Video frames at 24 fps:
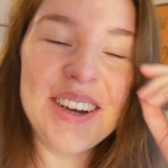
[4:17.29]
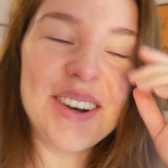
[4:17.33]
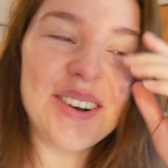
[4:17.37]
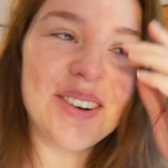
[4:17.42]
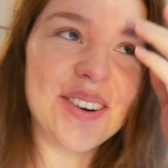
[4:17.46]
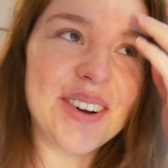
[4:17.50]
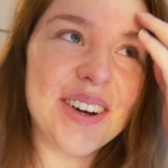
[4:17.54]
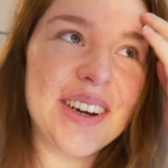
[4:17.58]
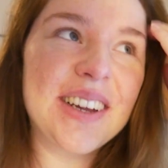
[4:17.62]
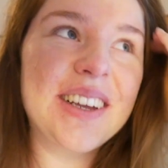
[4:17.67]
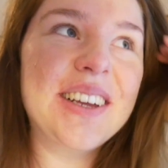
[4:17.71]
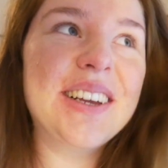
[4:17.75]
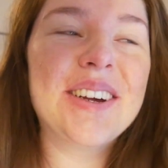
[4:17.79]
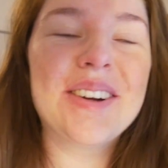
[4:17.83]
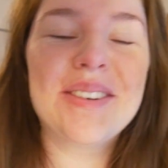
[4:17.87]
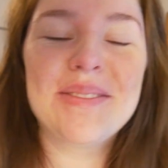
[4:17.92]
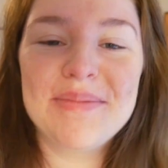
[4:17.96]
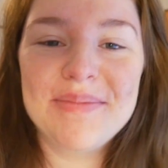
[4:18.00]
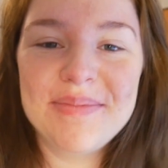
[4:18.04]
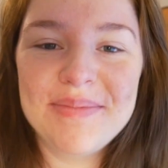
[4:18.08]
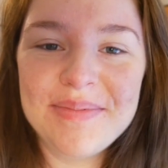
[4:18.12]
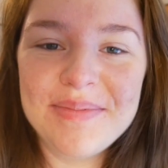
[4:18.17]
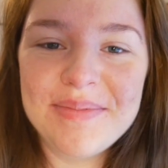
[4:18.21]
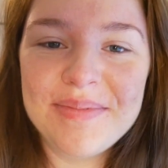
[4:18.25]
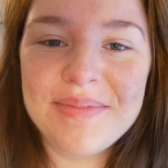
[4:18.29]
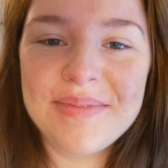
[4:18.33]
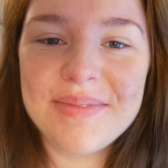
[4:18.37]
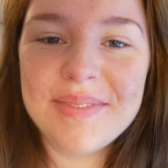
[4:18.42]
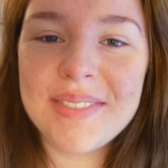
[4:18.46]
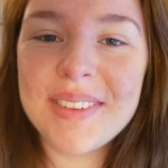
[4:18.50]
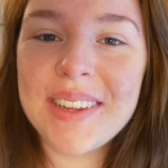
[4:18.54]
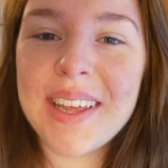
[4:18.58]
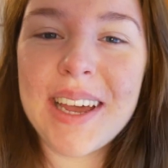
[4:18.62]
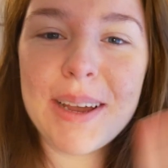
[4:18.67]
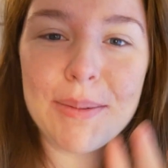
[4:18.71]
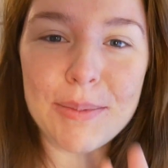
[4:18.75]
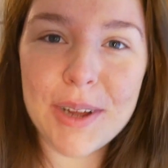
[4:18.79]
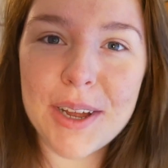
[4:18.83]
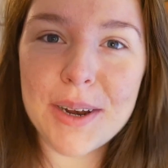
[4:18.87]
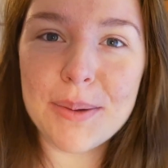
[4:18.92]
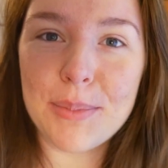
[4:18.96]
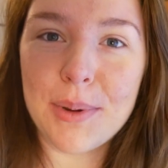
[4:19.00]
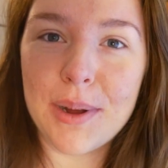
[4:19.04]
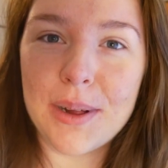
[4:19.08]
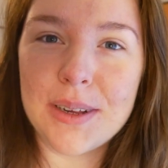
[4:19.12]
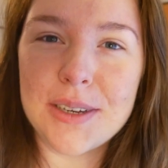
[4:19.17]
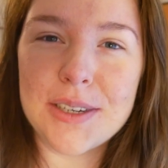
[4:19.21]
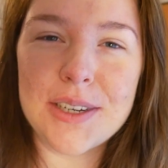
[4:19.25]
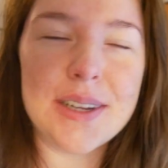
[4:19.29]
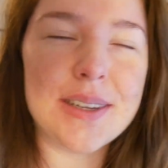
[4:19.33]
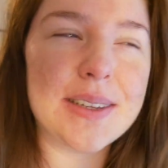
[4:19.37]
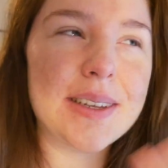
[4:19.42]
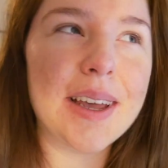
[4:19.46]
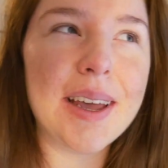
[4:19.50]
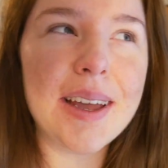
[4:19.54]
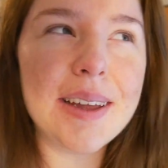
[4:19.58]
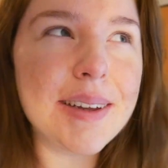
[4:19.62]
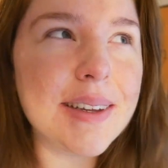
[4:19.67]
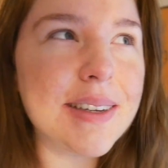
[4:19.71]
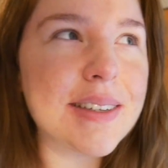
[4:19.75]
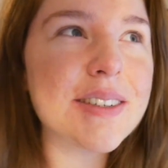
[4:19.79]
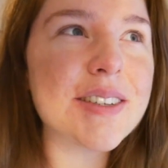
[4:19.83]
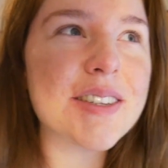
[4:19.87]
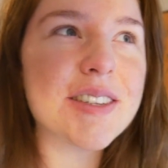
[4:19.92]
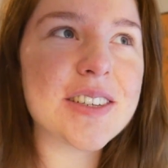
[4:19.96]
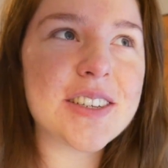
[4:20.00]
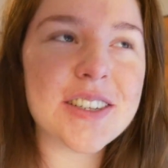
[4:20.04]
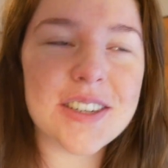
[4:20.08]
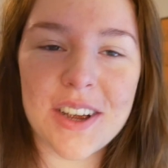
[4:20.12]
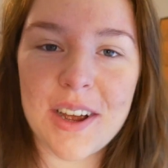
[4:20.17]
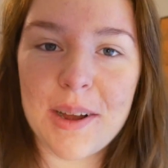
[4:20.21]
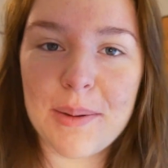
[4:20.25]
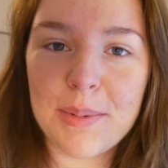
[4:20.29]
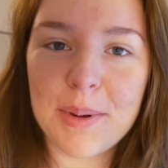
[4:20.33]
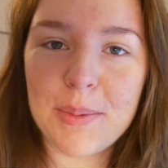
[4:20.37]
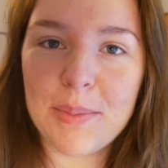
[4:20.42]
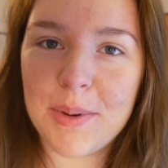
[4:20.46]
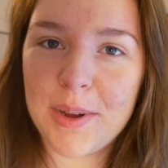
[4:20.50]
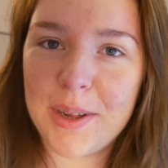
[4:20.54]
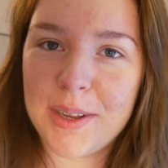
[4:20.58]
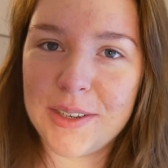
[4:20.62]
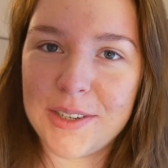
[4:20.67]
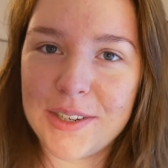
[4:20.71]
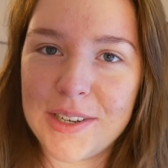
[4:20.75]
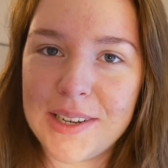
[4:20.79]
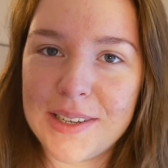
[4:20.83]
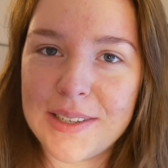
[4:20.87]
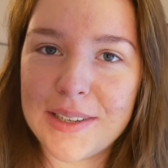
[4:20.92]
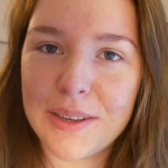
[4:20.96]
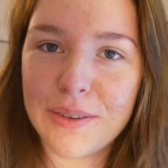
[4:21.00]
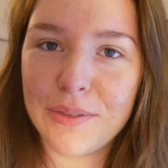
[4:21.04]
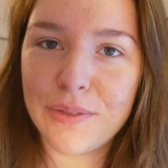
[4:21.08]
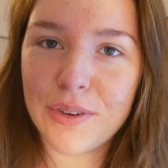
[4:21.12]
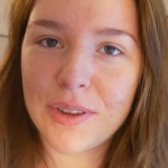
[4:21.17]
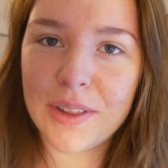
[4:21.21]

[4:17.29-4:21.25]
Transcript: Or, I'm not apologizing. I need to stop apologizing for